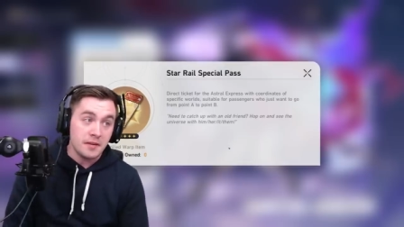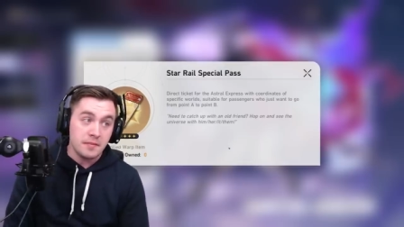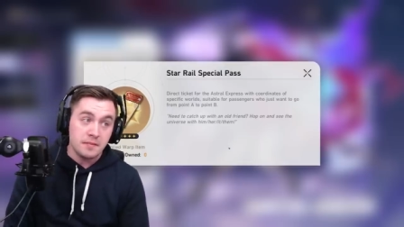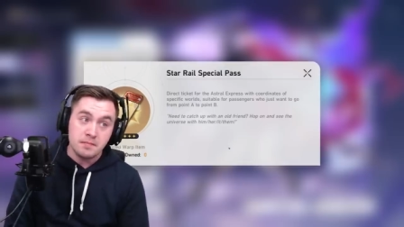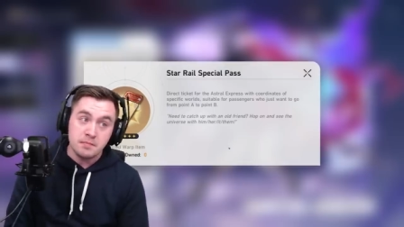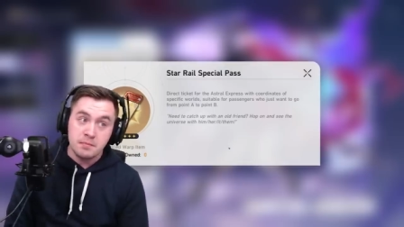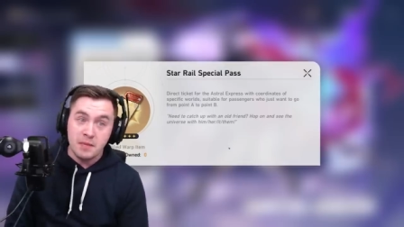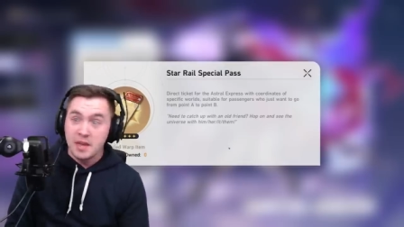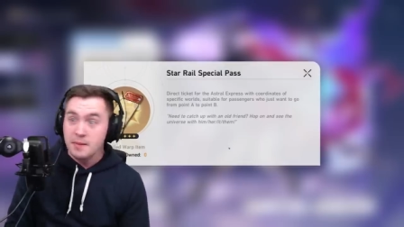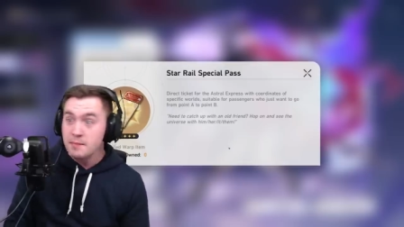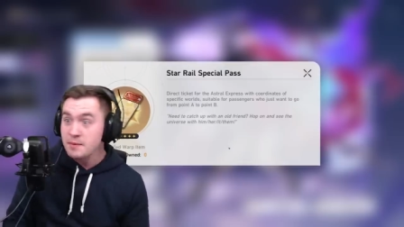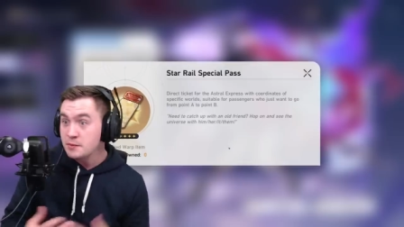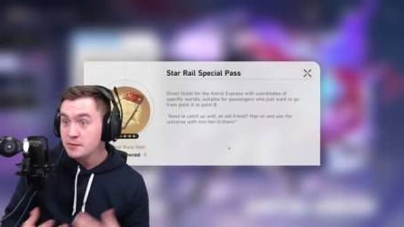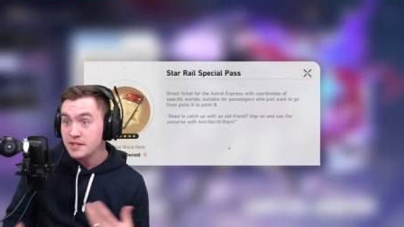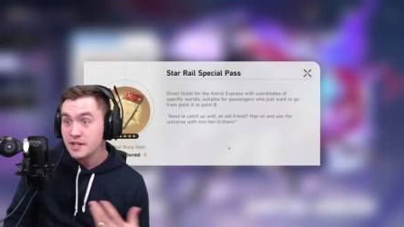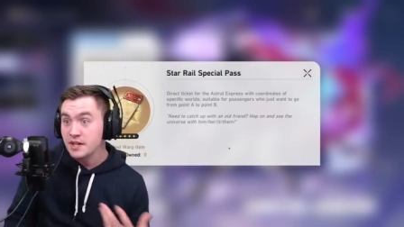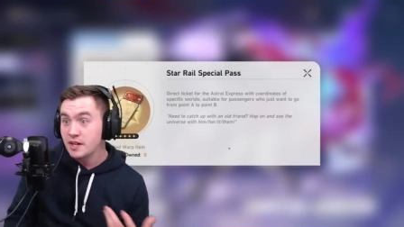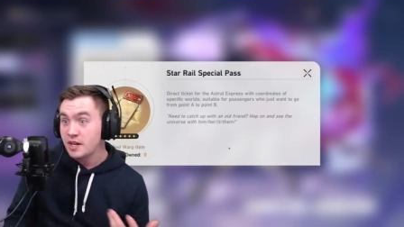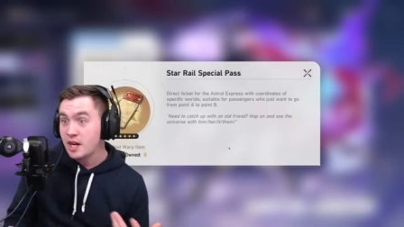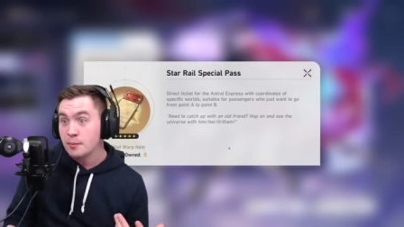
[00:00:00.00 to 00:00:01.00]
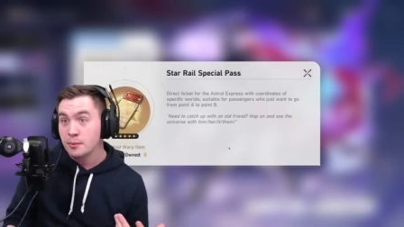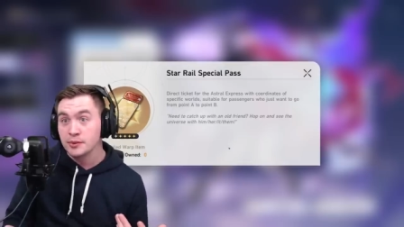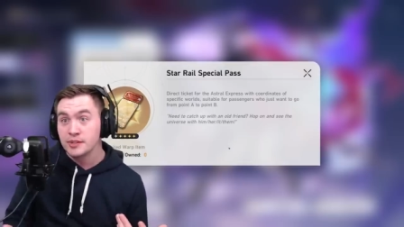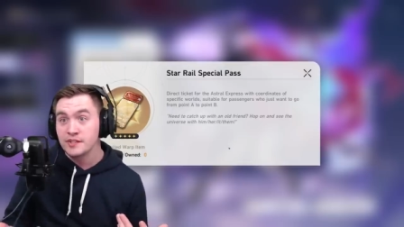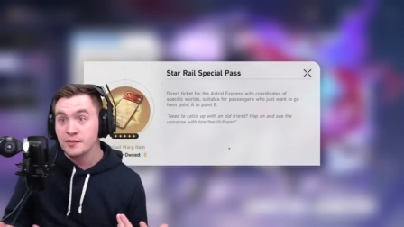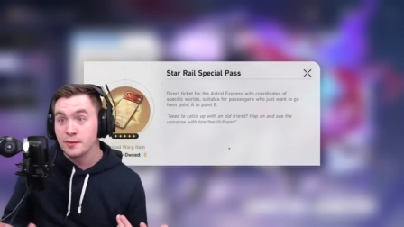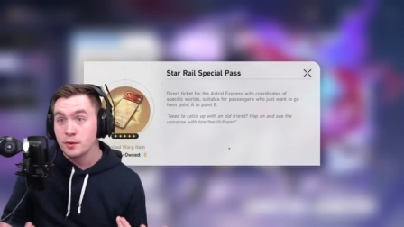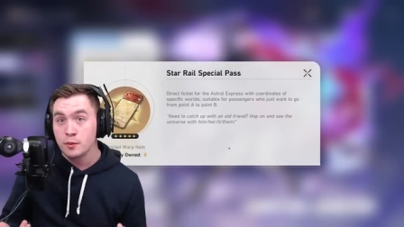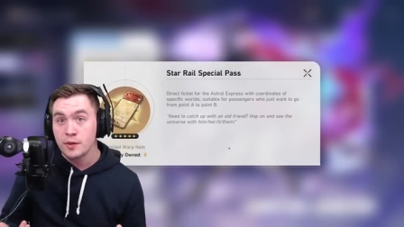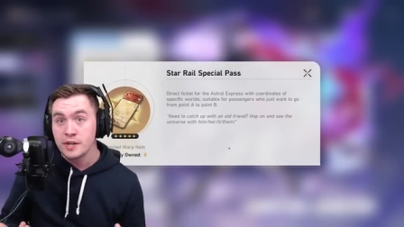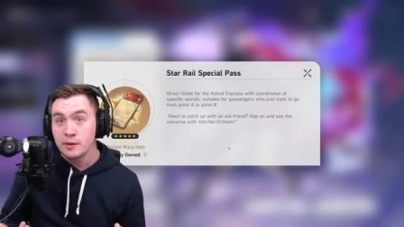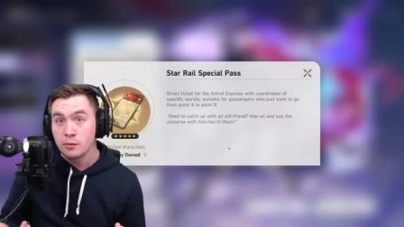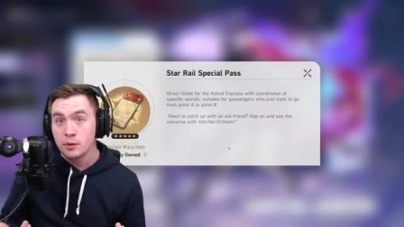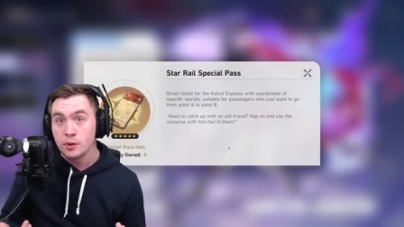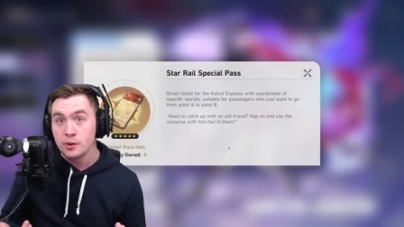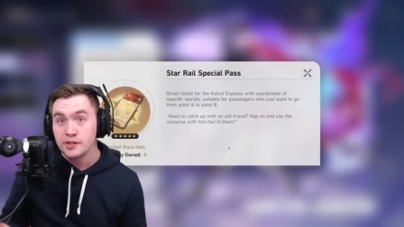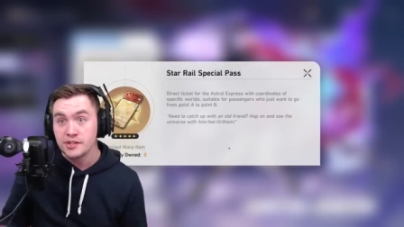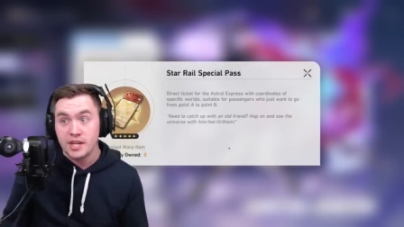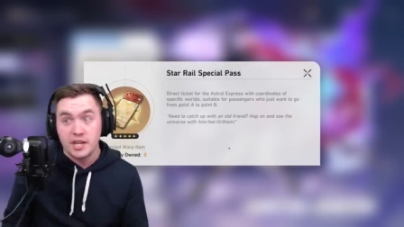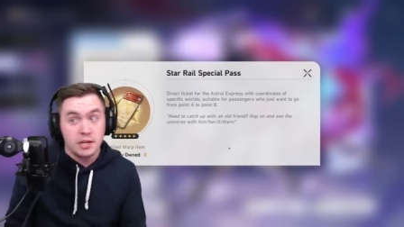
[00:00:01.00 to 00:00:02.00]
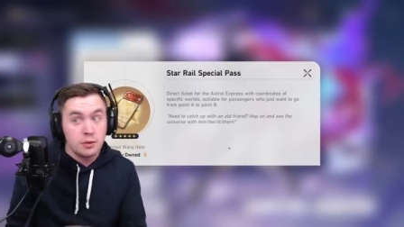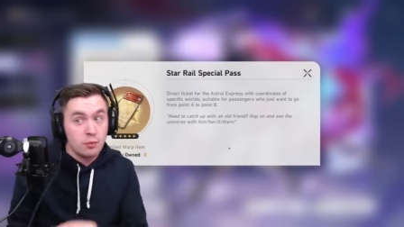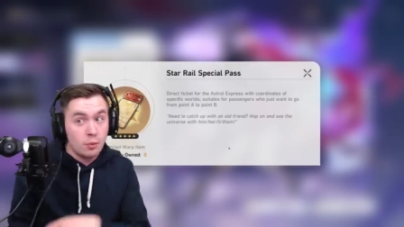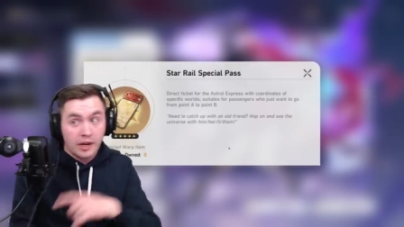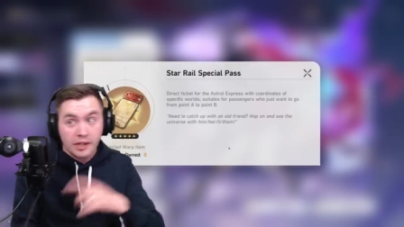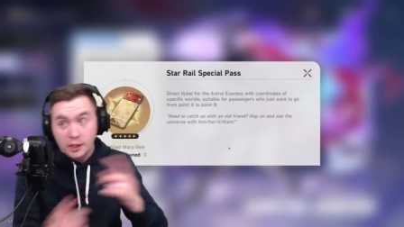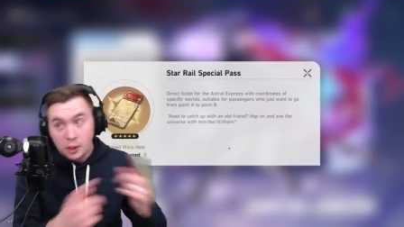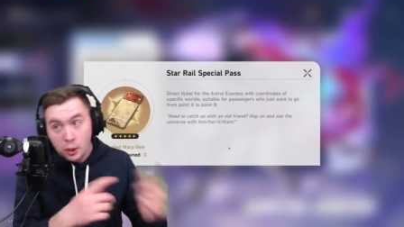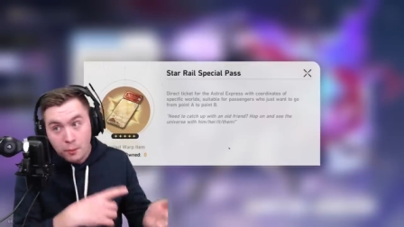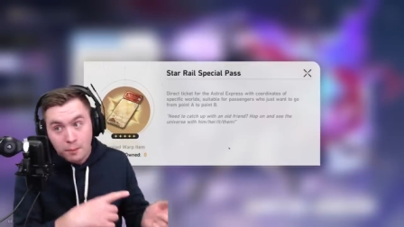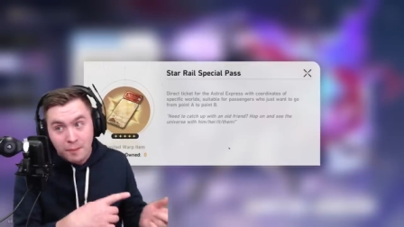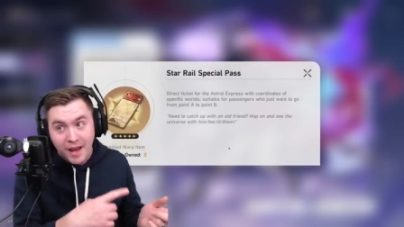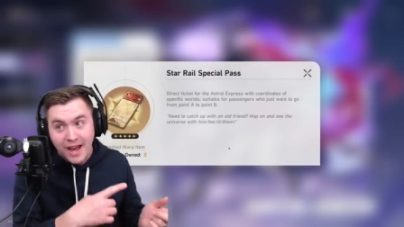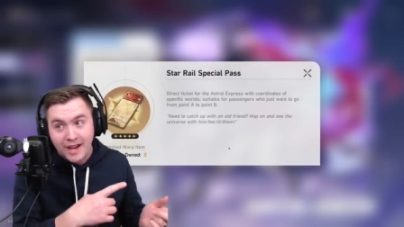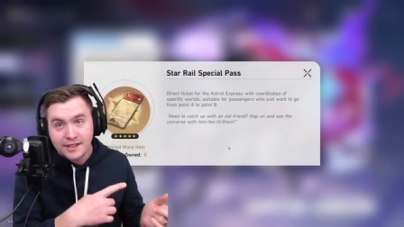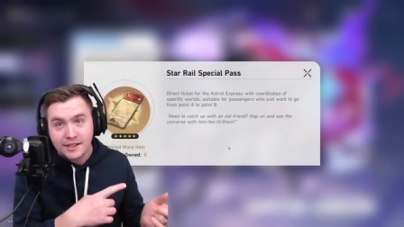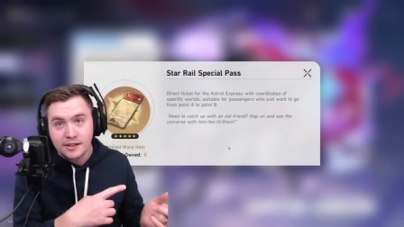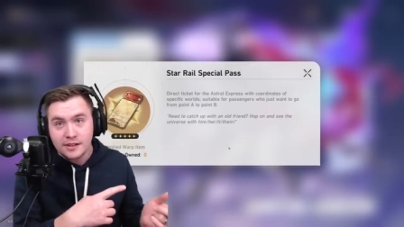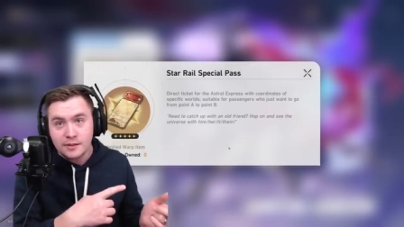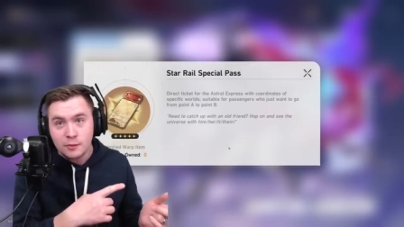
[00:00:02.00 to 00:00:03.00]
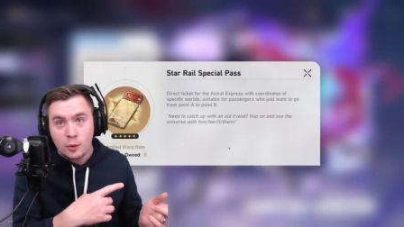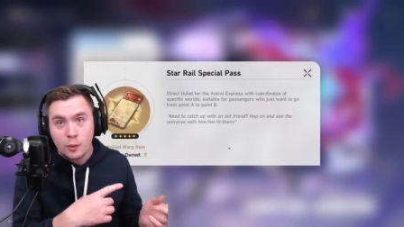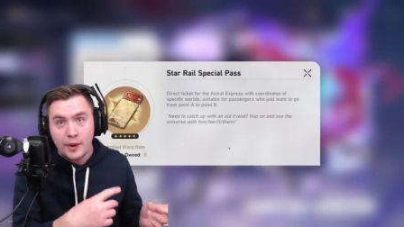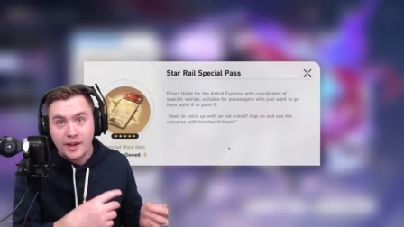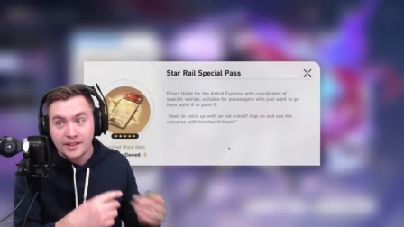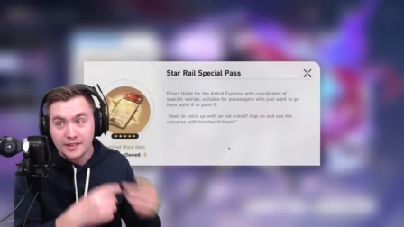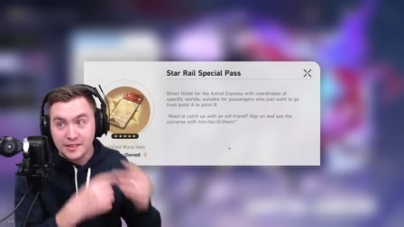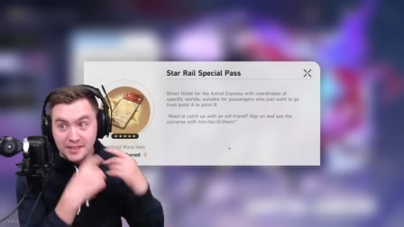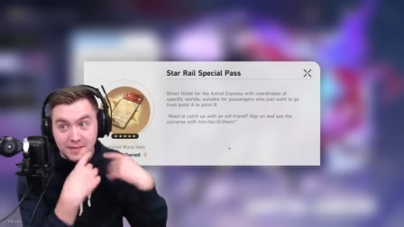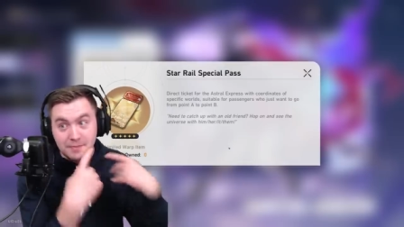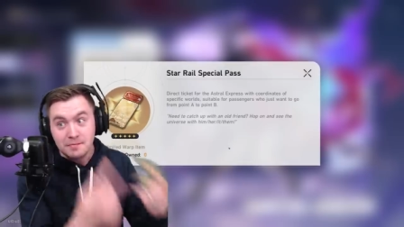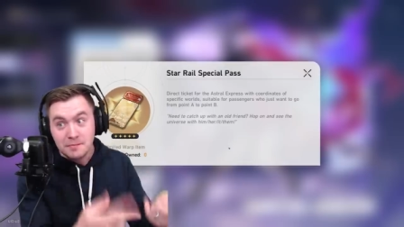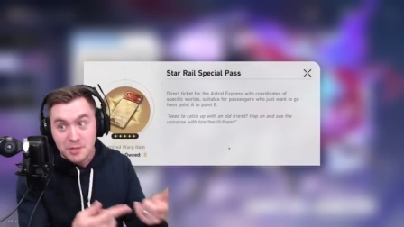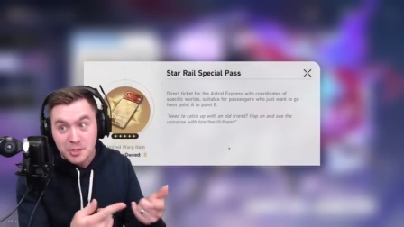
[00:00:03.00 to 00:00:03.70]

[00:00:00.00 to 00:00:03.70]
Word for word: Maybe you did a couple different rerolls and you want to go back to them quickly,